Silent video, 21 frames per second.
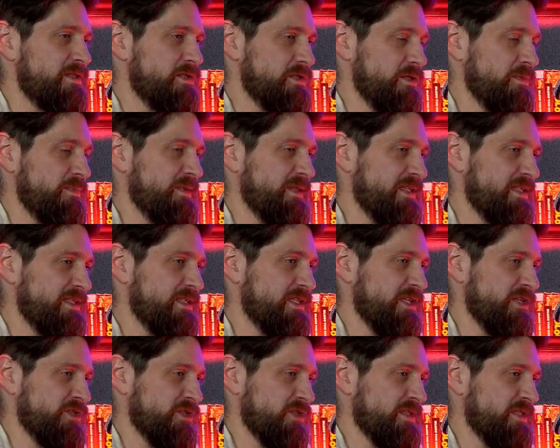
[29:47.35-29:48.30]
stupid
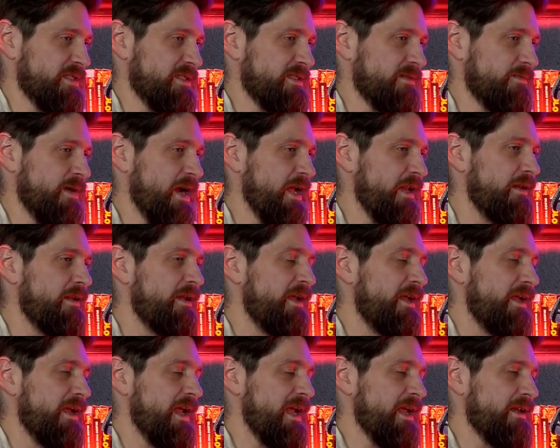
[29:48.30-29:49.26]
decisions, right?
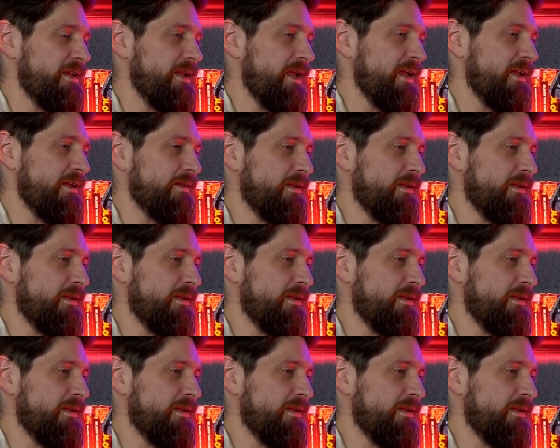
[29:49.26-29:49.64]
And